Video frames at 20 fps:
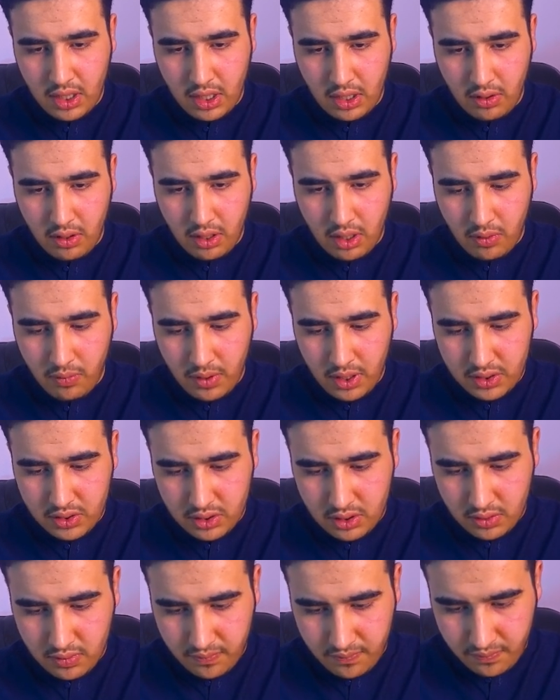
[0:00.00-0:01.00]
area
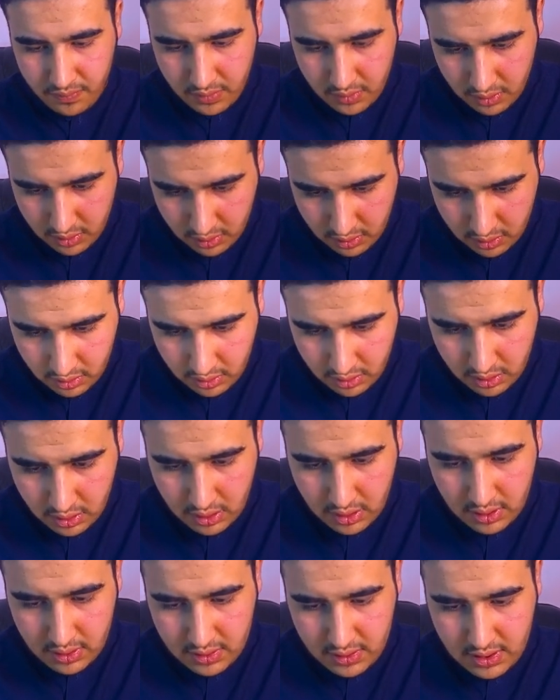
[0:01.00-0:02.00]
what?
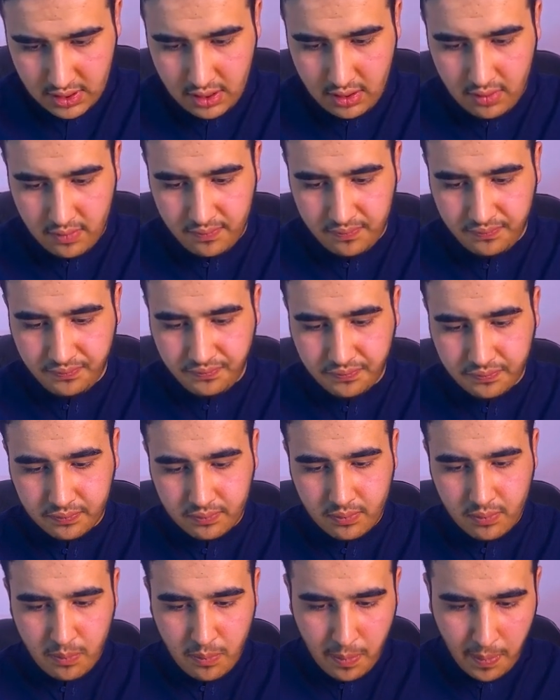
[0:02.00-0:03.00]
10.
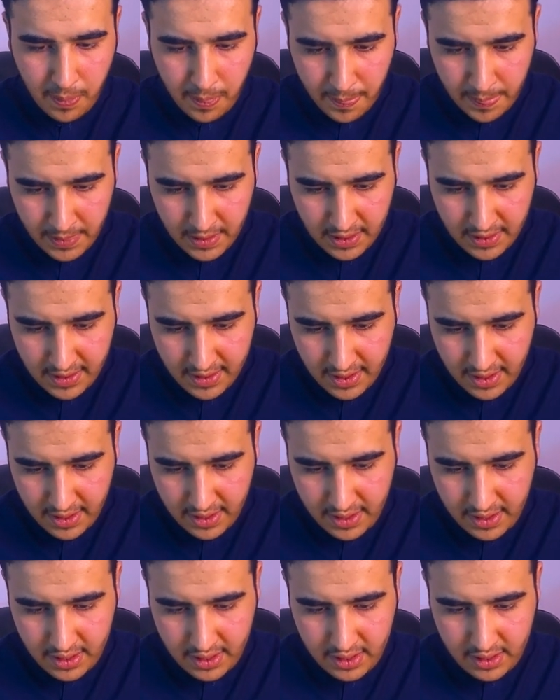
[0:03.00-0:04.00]

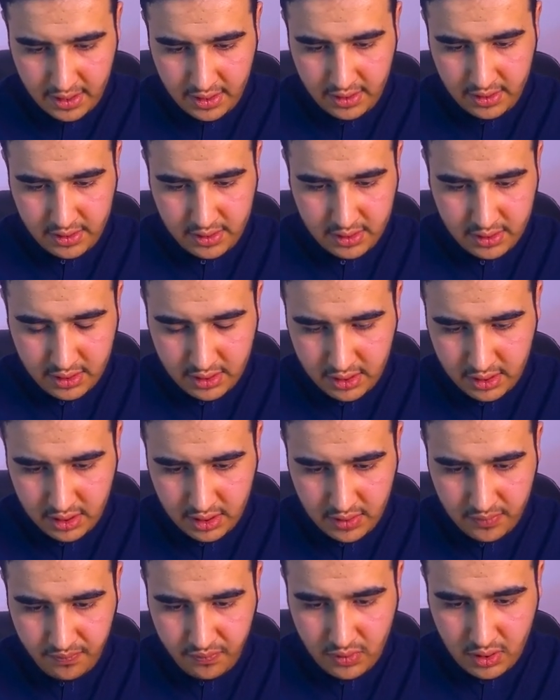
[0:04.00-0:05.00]
And
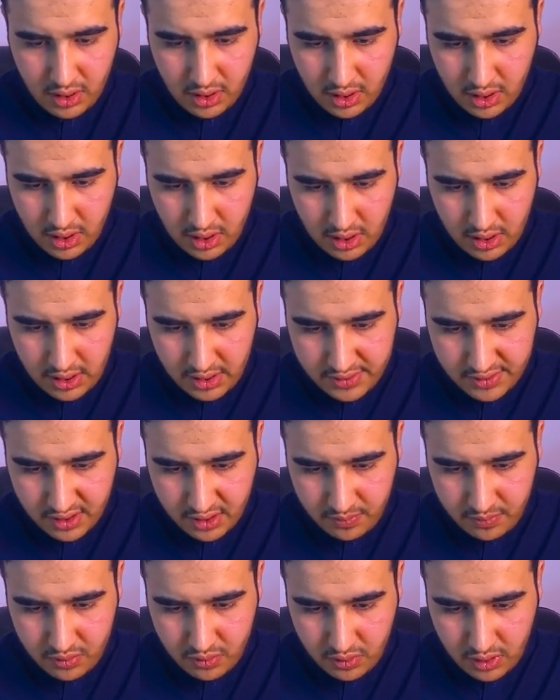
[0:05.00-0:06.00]
let's
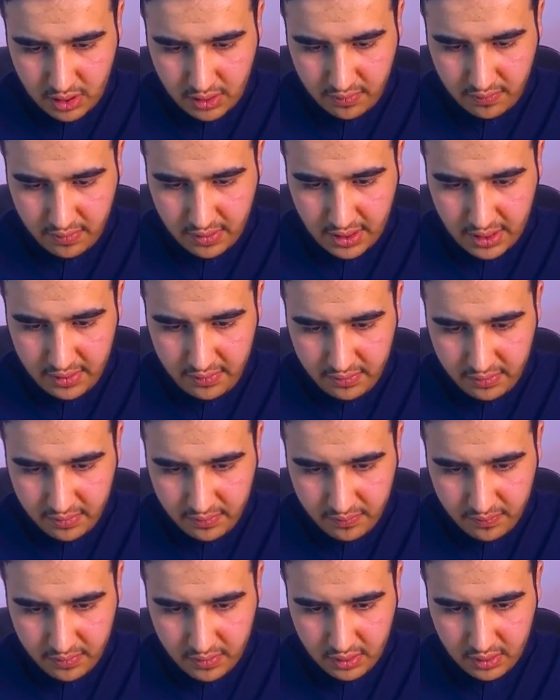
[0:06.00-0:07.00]
come to R5
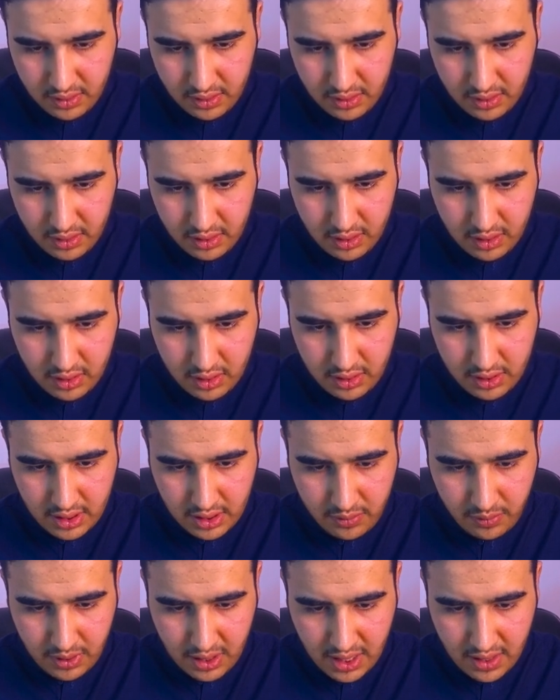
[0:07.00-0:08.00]

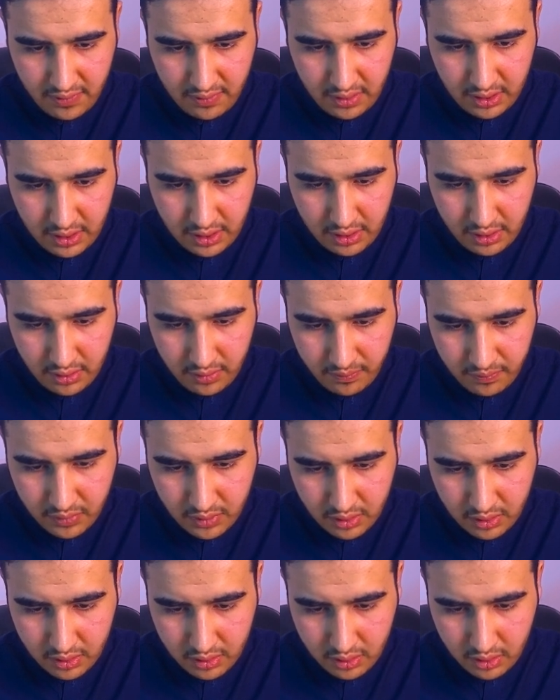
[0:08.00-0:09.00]
that we have in here.
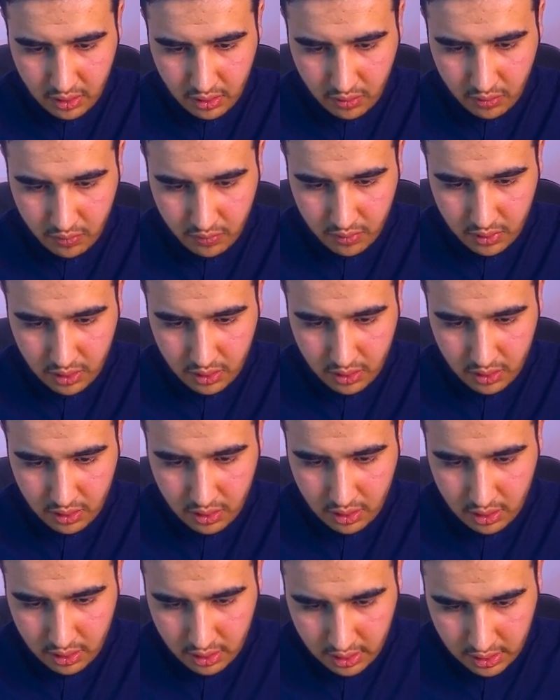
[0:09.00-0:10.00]
No,
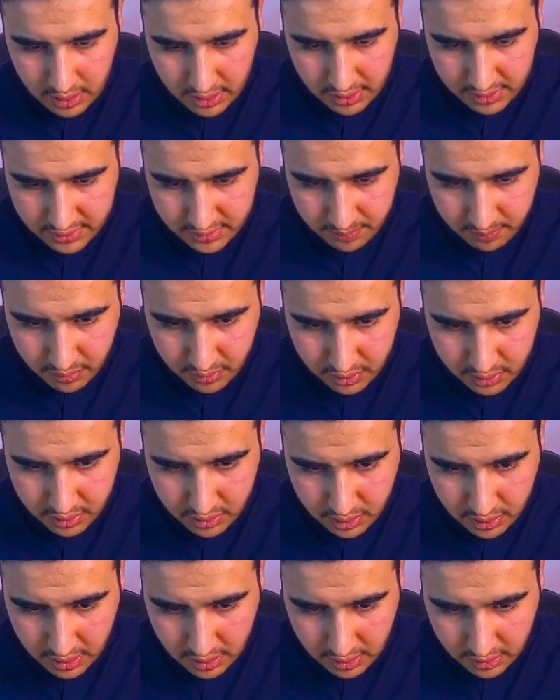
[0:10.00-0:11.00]
let's
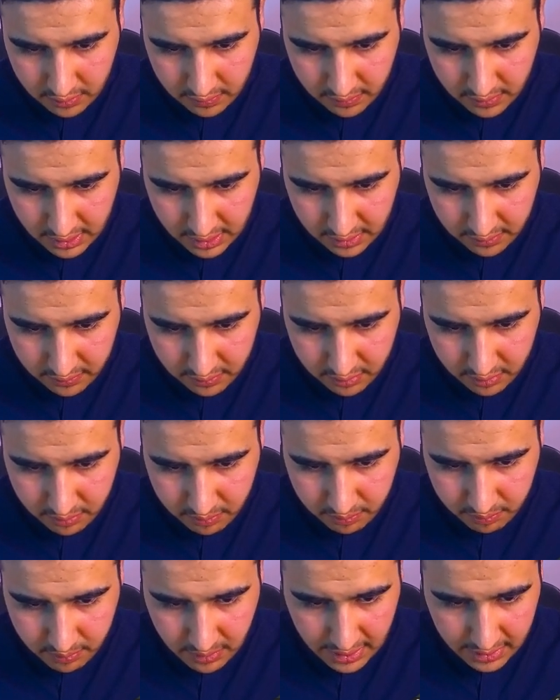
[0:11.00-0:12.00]
put R5
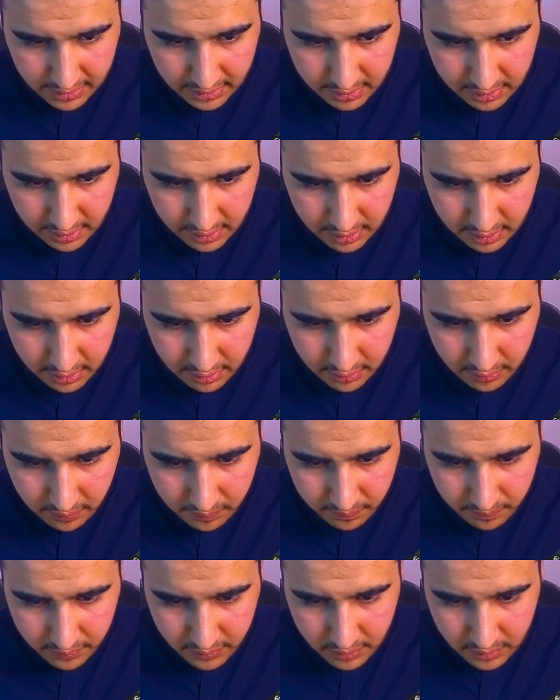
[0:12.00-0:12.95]
back in here.